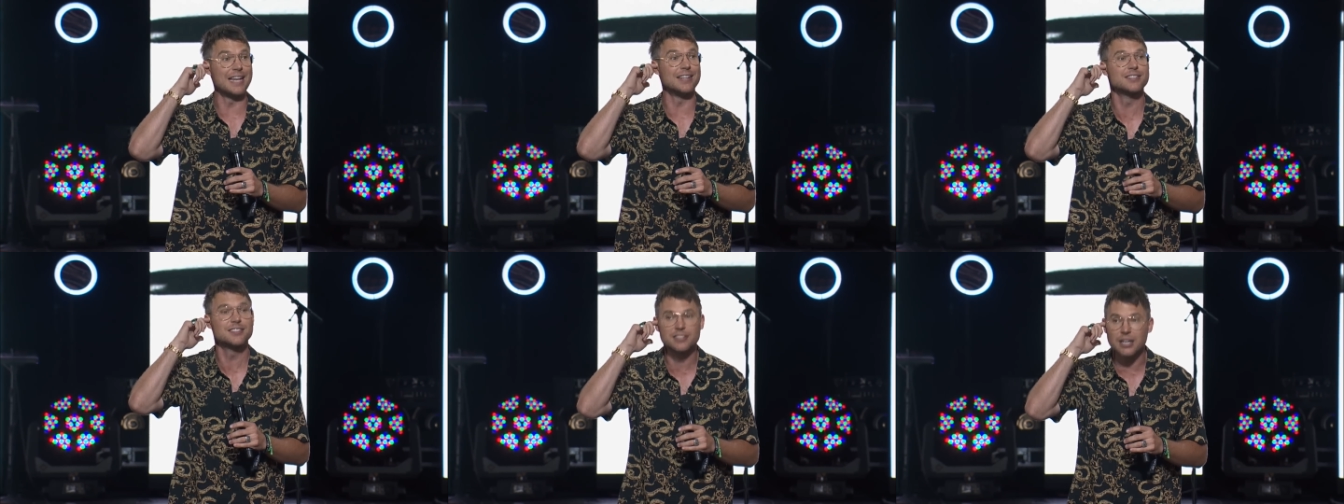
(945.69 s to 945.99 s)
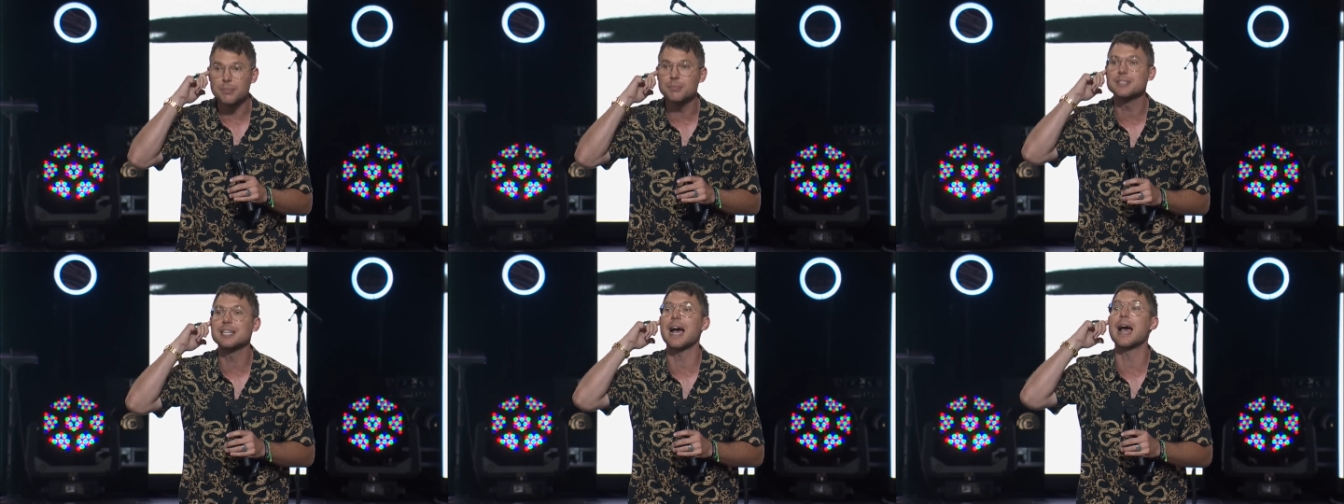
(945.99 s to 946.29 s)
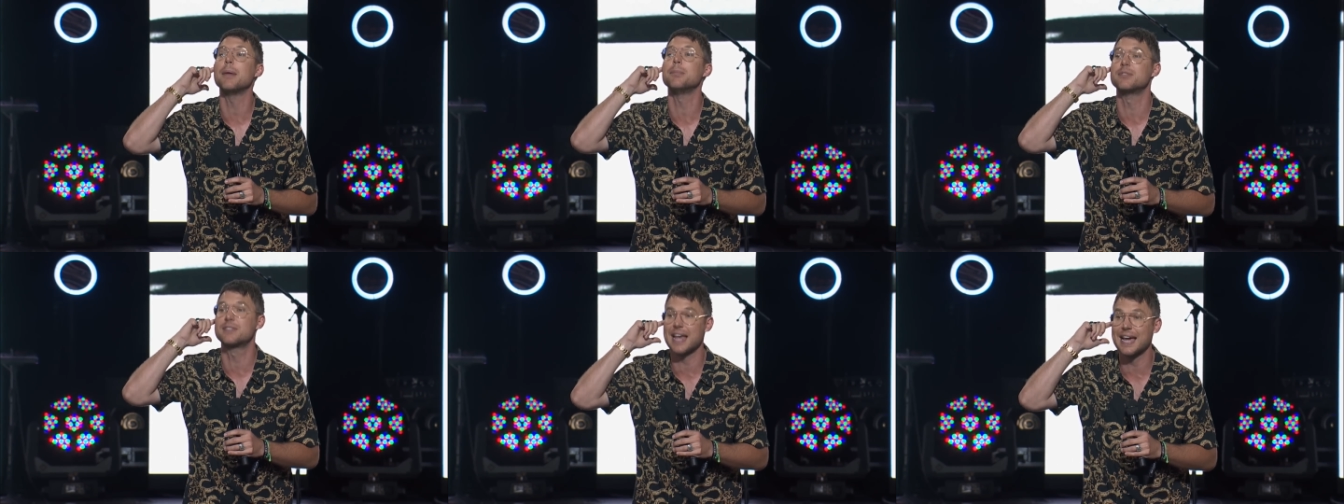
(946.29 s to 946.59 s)
And
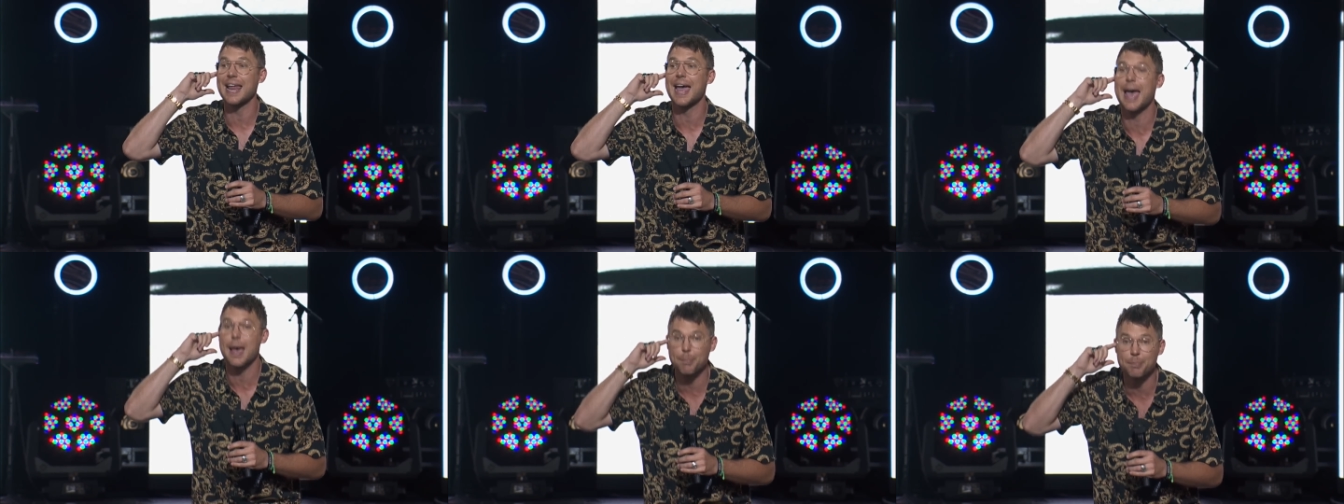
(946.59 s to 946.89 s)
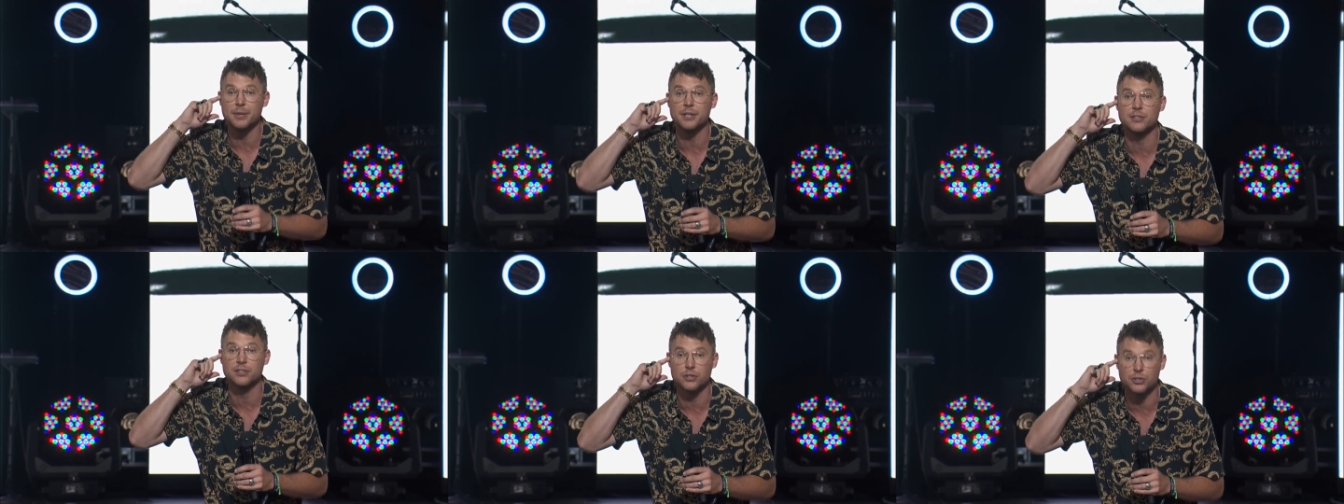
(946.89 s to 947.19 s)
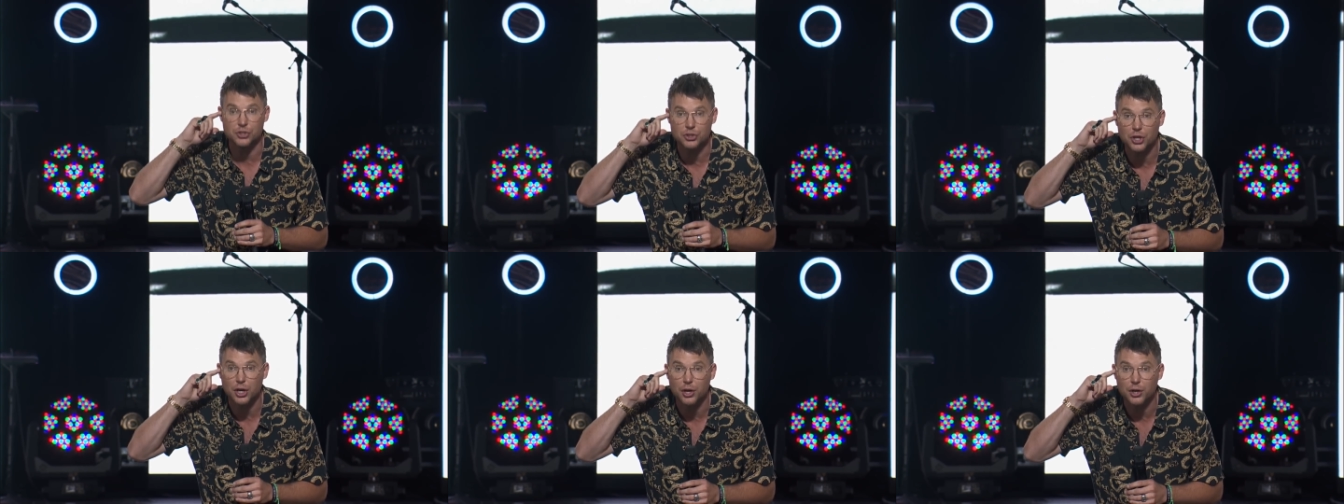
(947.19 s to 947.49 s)
sometimes that happens
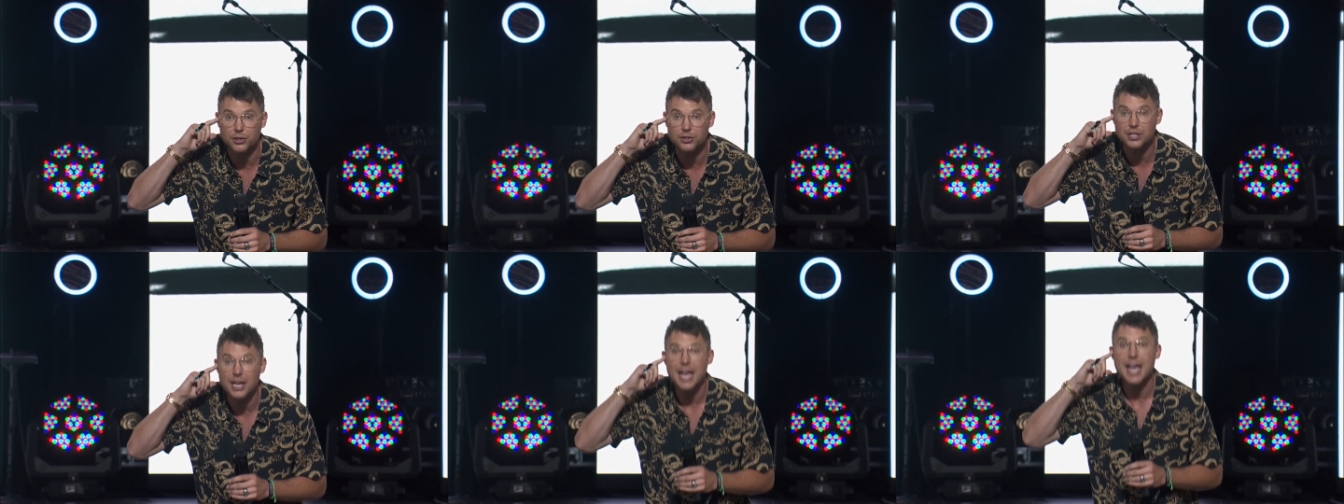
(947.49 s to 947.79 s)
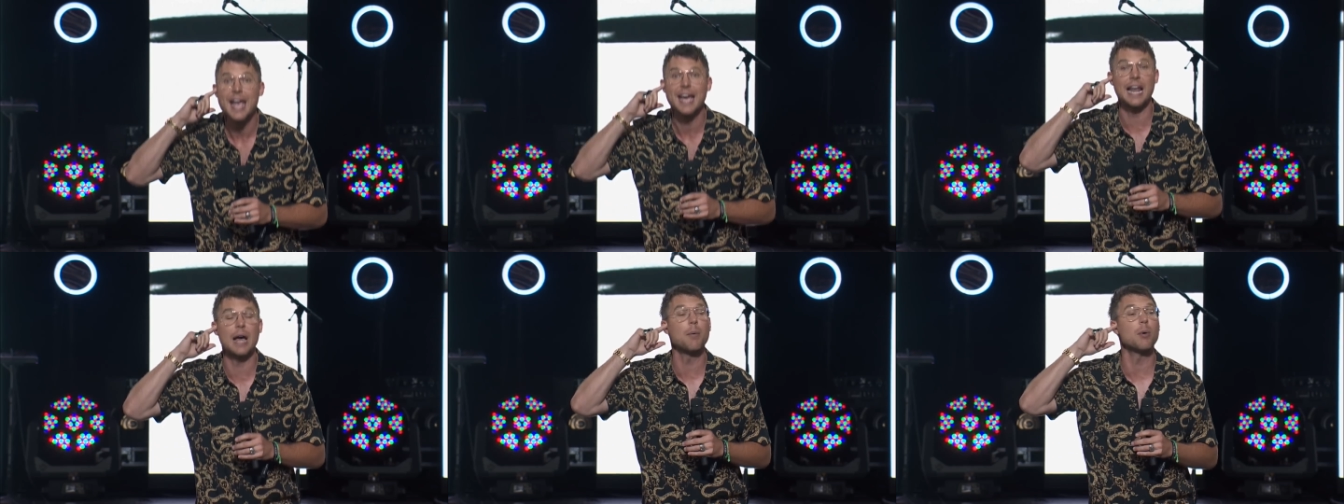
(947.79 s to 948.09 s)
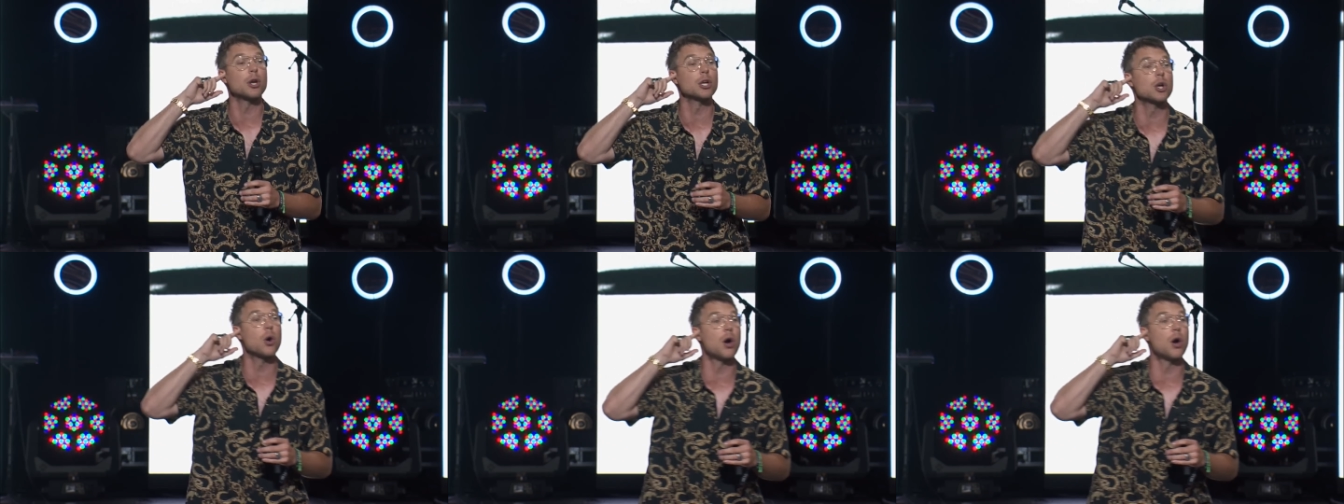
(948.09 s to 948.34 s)
in church. And I want to